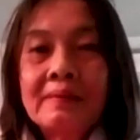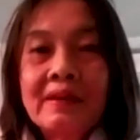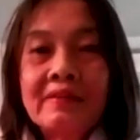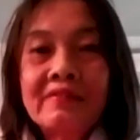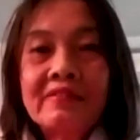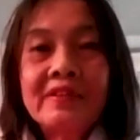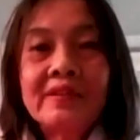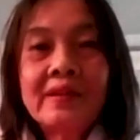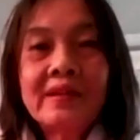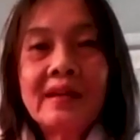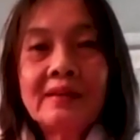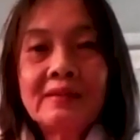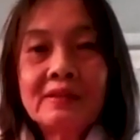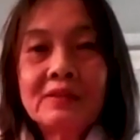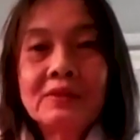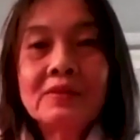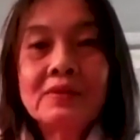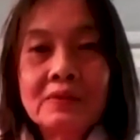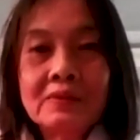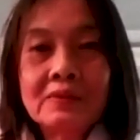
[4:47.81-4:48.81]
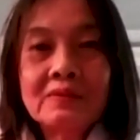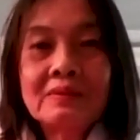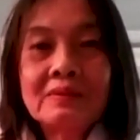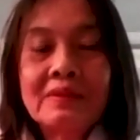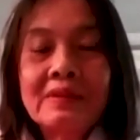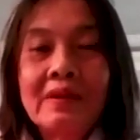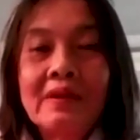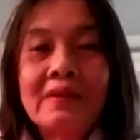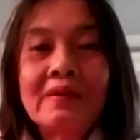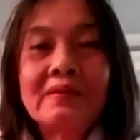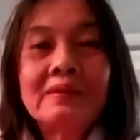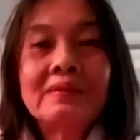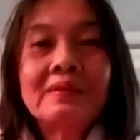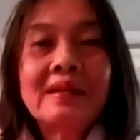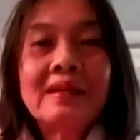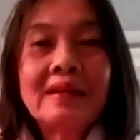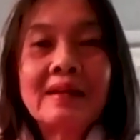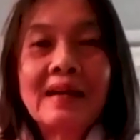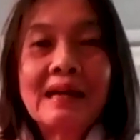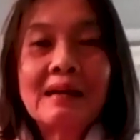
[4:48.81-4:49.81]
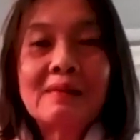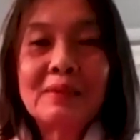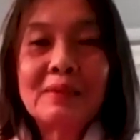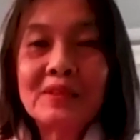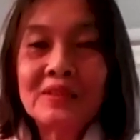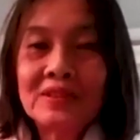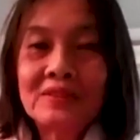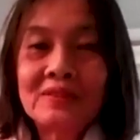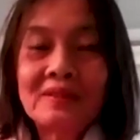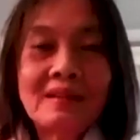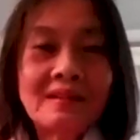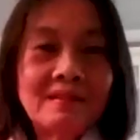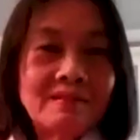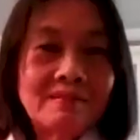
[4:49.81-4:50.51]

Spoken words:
everything I do, how much,